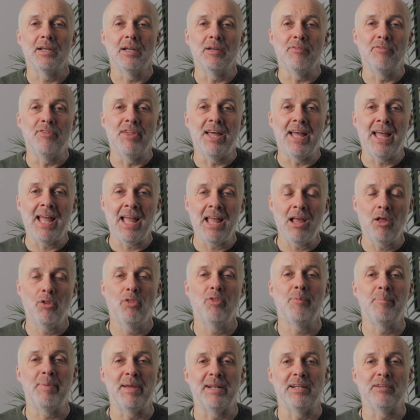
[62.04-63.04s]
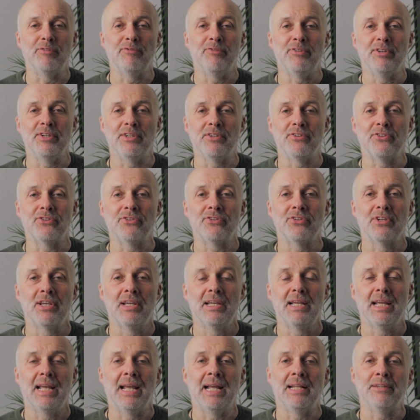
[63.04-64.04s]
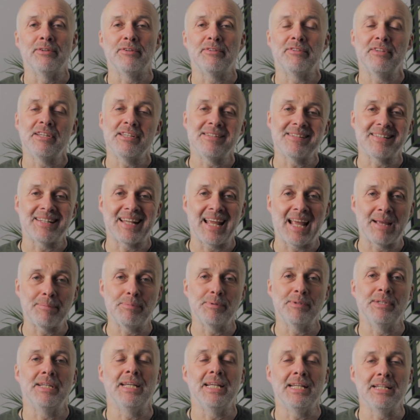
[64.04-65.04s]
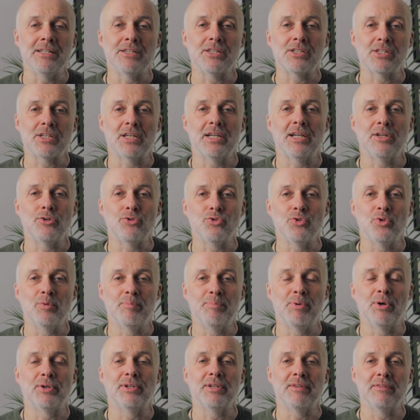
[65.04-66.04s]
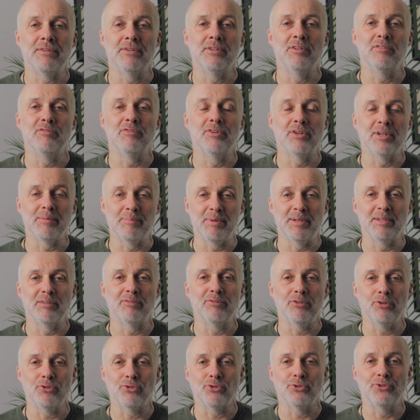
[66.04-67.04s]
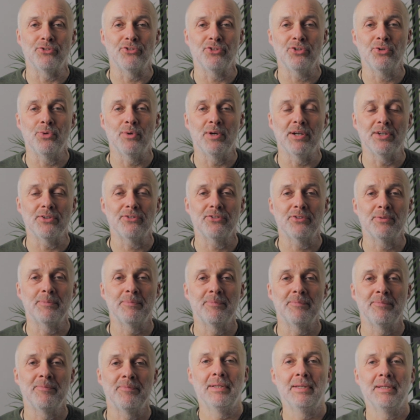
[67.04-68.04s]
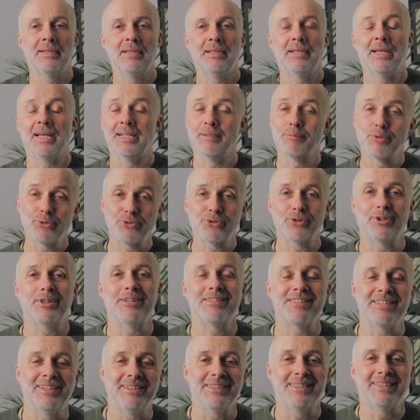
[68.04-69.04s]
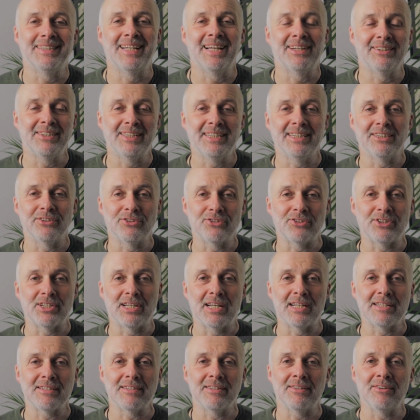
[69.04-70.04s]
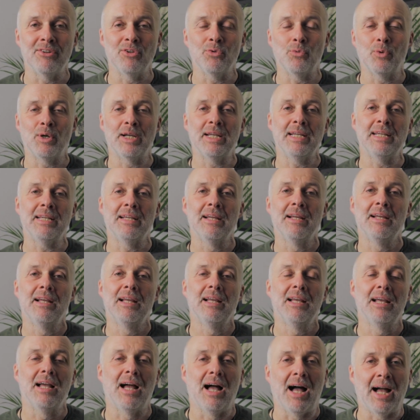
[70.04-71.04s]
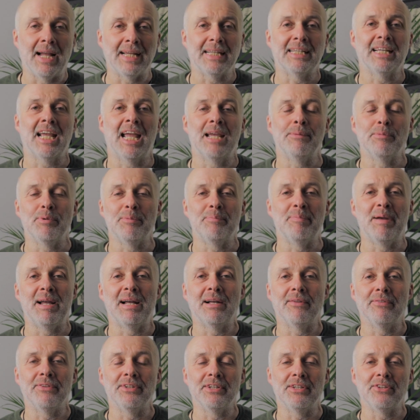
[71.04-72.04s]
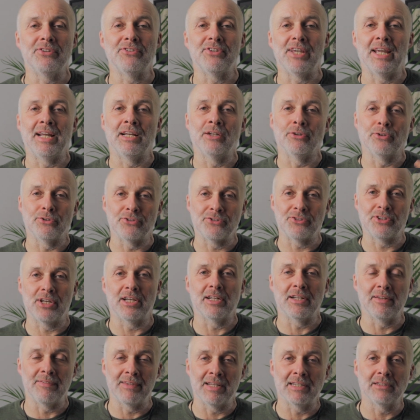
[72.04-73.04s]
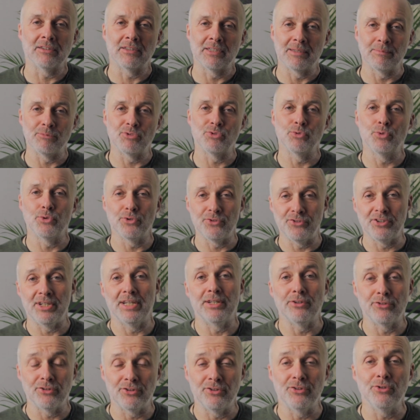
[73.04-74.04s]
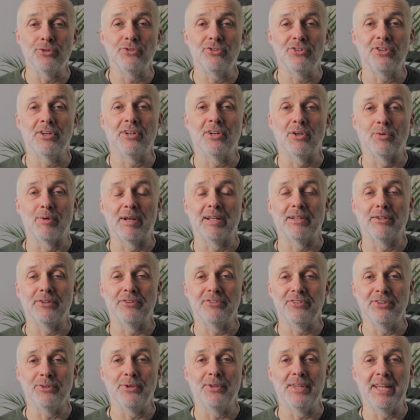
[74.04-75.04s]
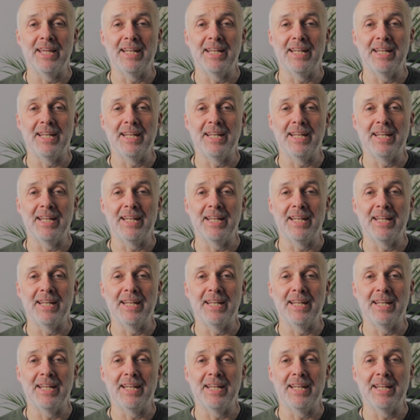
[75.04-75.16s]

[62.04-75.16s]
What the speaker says: of the health benefits and the things that happen inside your body that are very beneficial to us. And I'm also going to tell you how to get started and the way I came about this and got started, and that'll come towards the end, so do stick around until